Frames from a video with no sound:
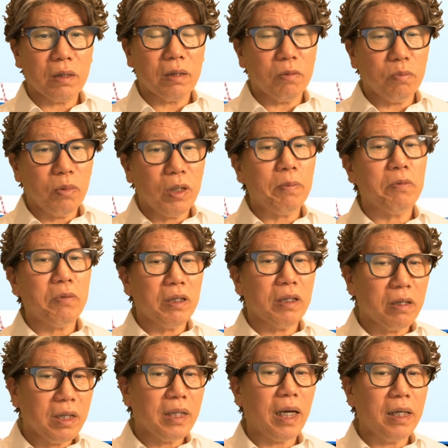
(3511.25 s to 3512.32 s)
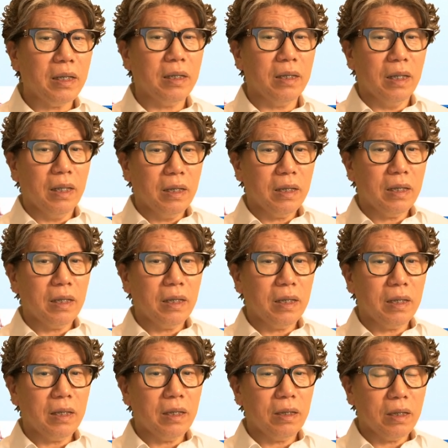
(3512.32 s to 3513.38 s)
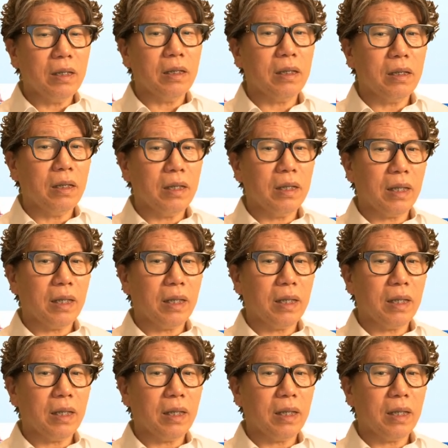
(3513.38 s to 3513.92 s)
Platform switching designs were of utmost importance